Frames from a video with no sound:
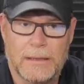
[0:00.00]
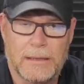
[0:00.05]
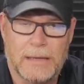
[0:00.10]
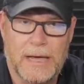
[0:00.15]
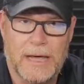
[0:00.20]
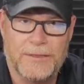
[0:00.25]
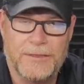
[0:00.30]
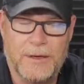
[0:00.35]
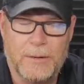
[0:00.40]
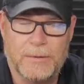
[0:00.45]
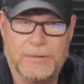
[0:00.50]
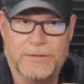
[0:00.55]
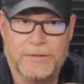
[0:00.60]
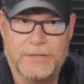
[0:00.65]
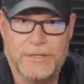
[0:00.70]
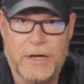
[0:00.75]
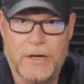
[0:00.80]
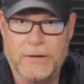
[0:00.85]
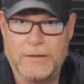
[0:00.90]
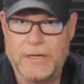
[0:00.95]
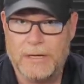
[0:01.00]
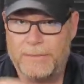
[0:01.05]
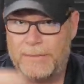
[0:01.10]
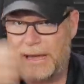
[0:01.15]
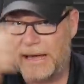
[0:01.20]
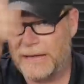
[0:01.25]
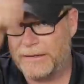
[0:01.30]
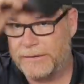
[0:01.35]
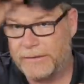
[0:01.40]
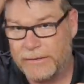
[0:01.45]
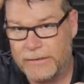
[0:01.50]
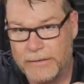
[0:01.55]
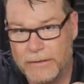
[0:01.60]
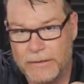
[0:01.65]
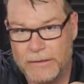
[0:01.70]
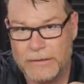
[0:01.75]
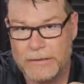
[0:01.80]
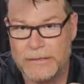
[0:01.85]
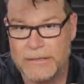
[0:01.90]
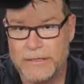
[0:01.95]
I think what they're talking about
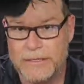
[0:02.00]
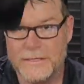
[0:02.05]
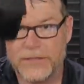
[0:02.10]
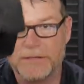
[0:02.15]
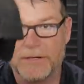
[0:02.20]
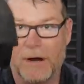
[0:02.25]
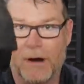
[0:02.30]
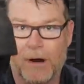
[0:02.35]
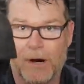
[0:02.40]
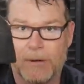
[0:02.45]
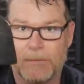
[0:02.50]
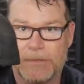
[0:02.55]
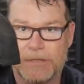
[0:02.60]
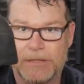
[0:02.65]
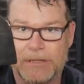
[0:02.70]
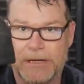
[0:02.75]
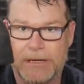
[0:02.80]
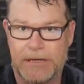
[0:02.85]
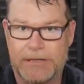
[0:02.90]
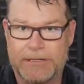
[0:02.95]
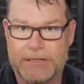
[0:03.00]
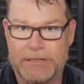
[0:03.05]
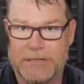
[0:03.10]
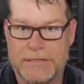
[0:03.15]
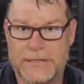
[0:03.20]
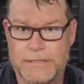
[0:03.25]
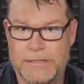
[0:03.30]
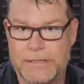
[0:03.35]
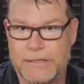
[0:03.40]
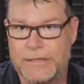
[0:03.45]
is Armslist,